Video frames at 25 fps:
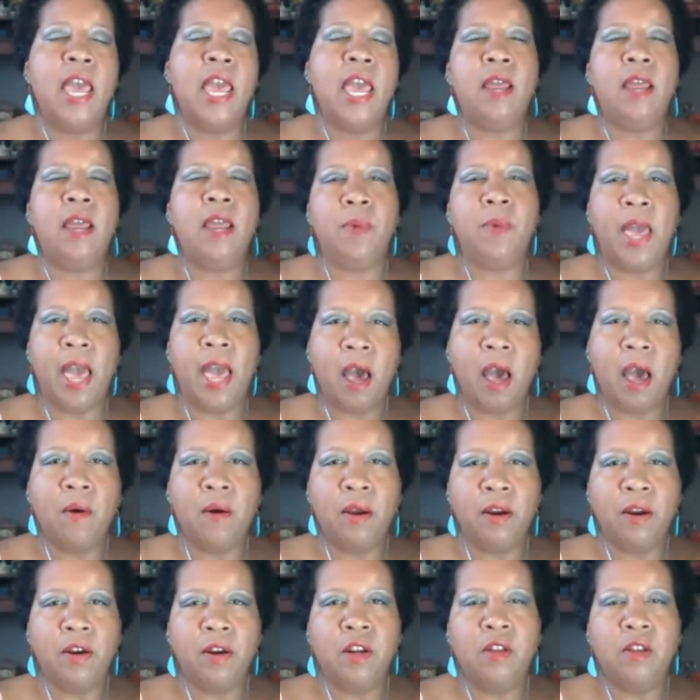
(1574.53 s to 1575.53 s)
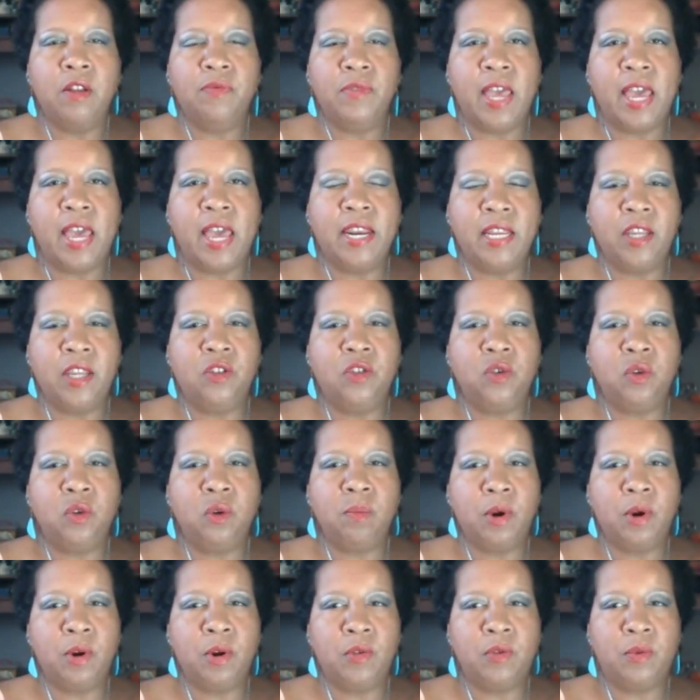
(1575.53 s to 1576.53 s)
and power that is
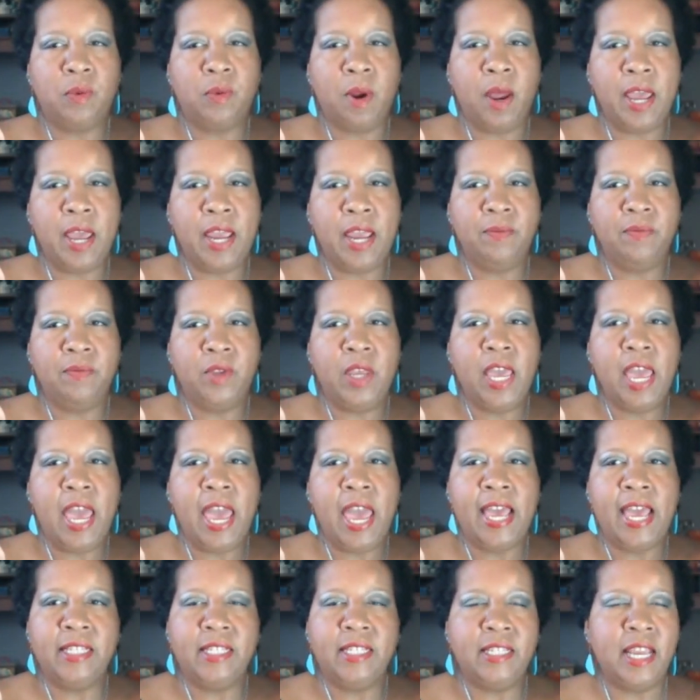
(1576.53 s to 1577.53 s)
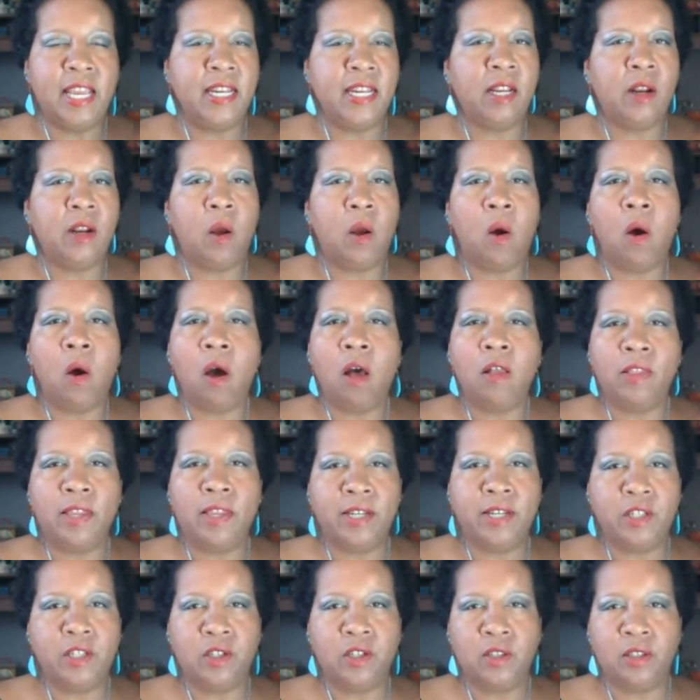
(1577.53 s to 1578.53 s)
your birthright, and send it
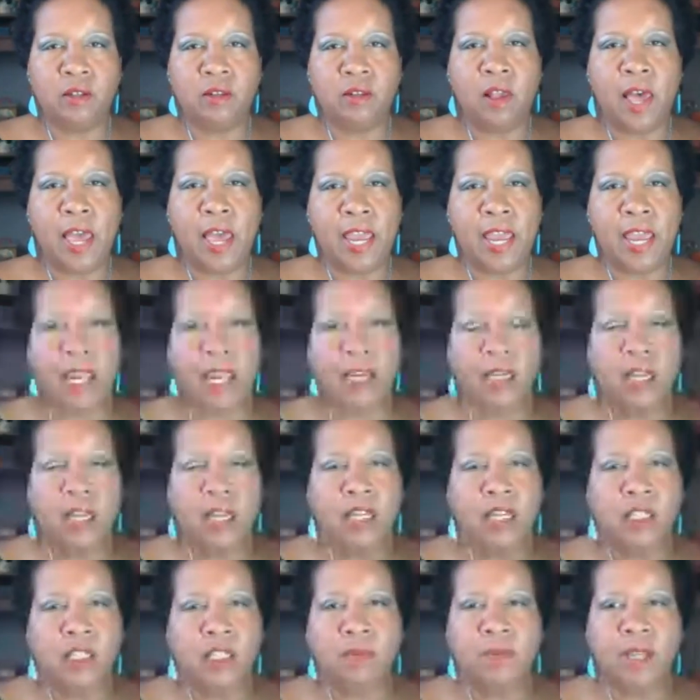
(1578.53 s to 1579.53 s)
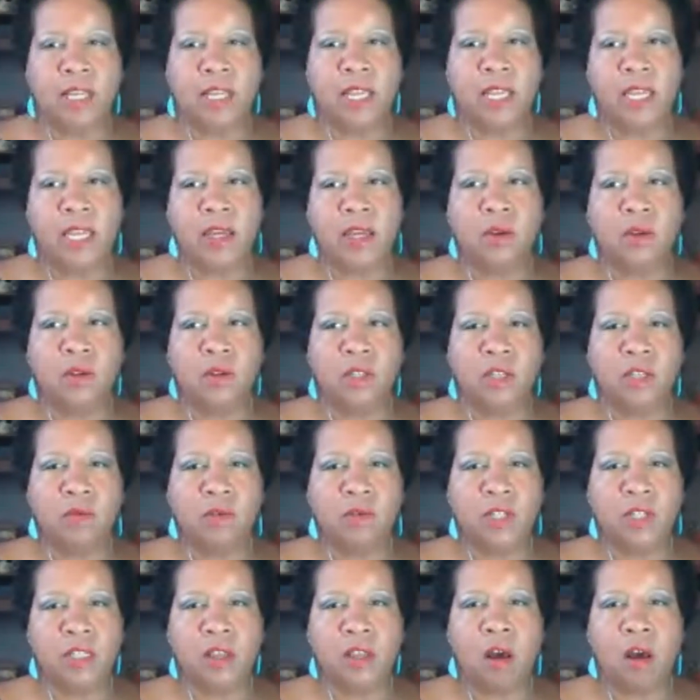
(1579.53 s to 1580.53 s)
all into the light to be healed and
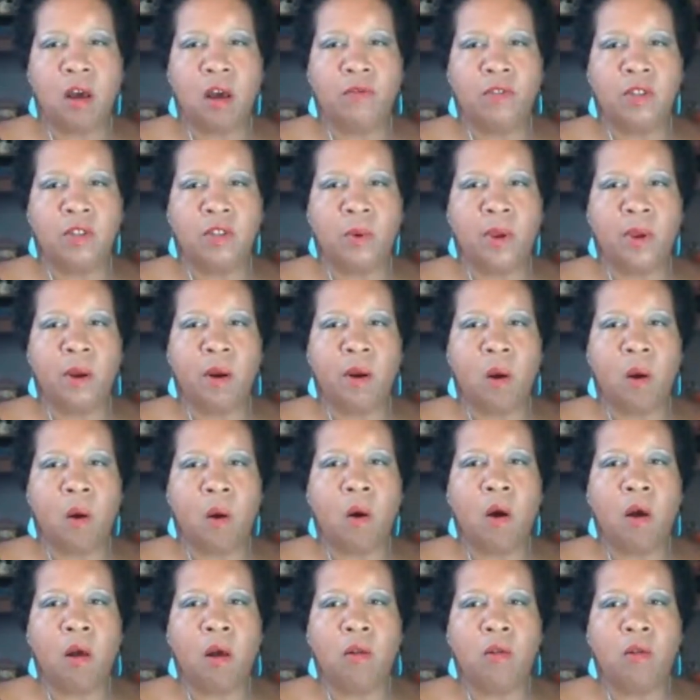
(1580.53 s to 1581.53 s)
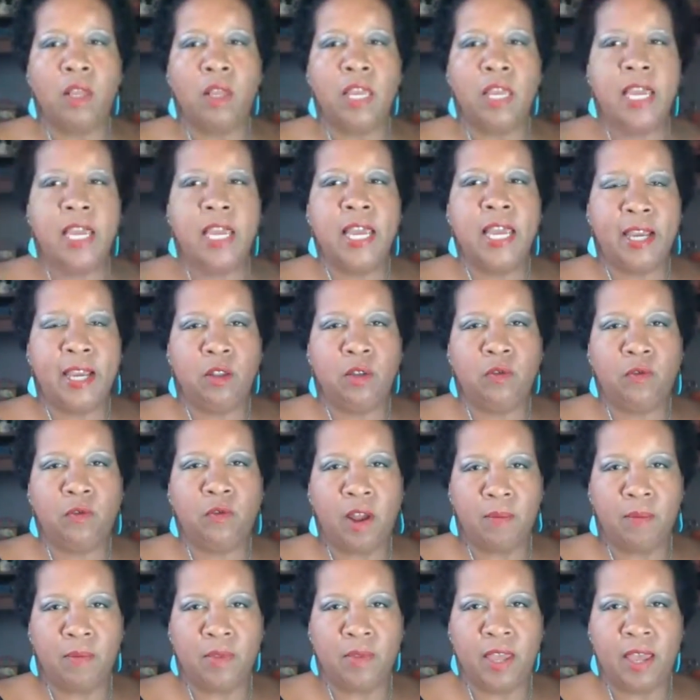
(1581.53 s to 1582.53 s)
resolved as we are all healed
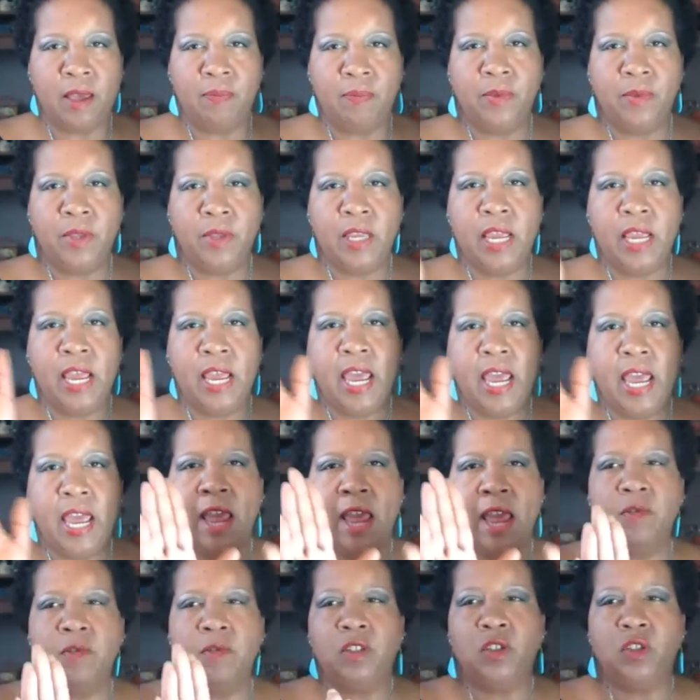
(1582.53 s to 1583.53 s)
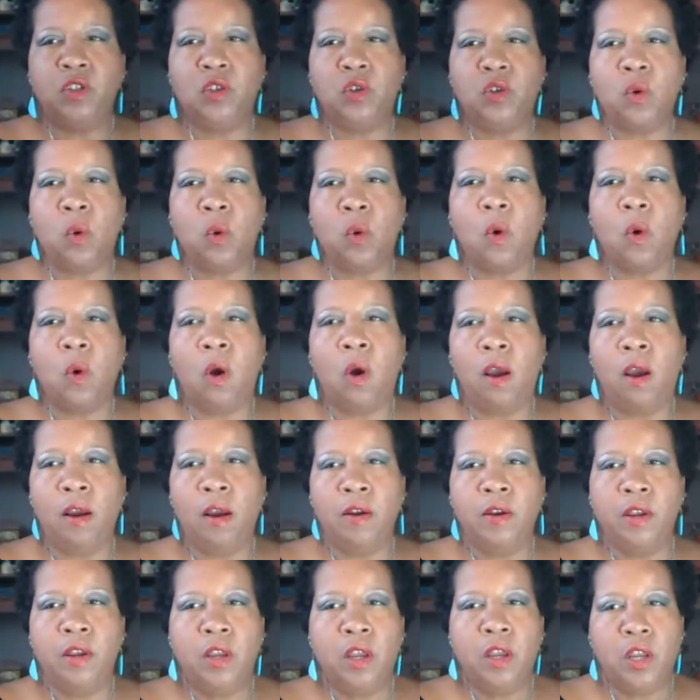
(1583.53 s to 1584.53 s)
from them, and
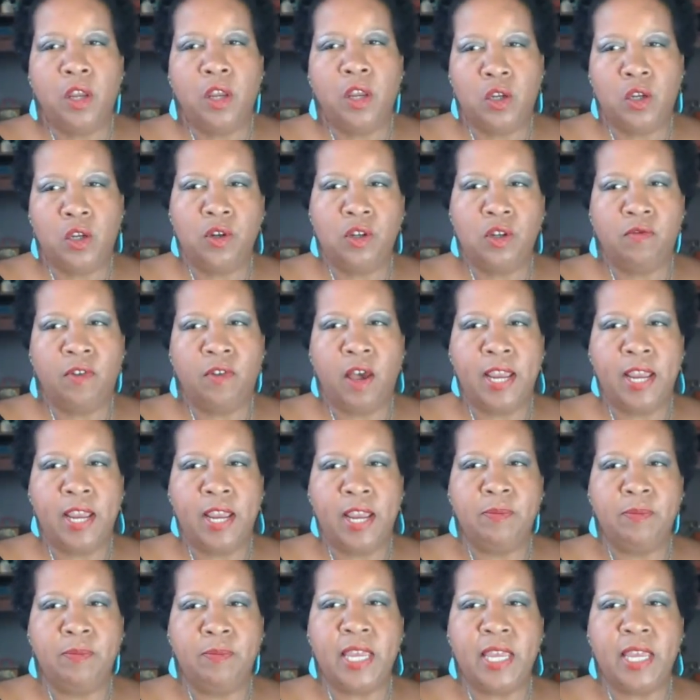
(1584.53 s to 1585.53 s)
restore your divine